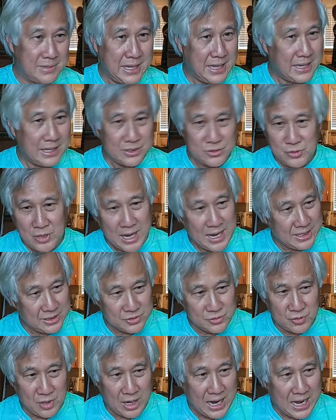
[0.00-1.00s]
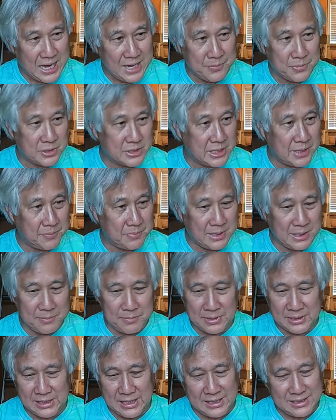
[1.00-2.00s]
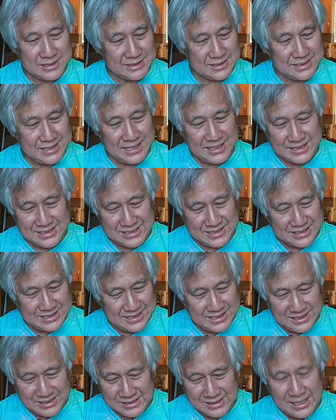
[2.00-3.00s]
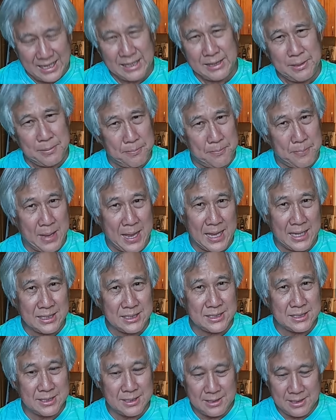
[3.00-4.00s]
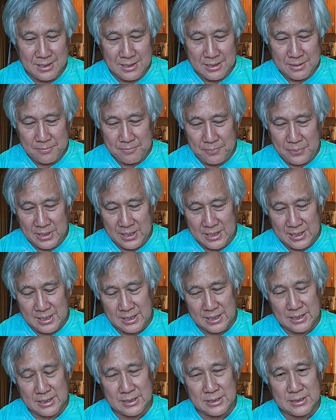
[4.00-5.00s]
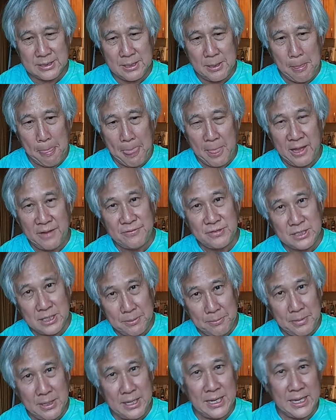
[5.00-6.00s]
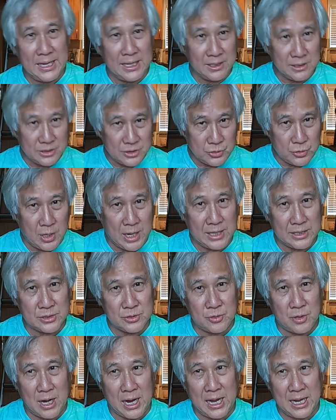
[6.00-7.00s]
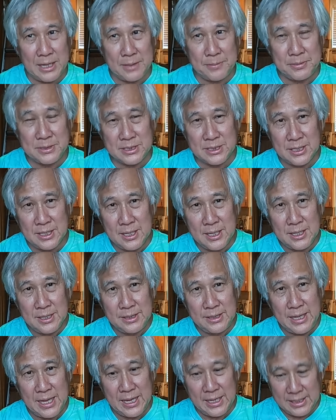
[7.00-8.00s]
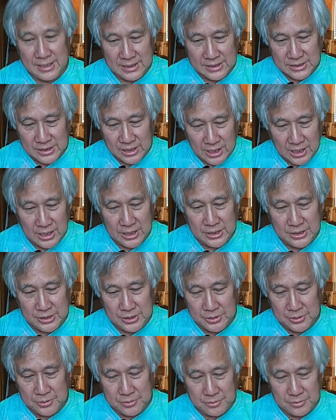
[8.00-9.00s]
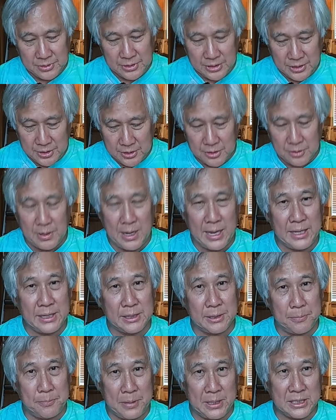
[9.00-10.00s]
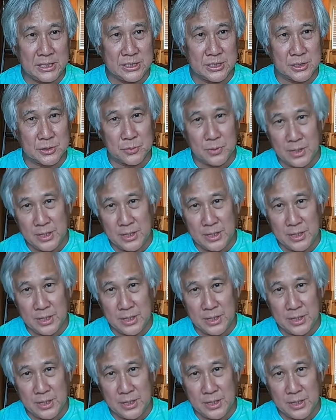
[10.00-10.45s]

they can transcribe or something, but that's still not the best, because If somebody else transcribes, then it's hard to curate the pictures.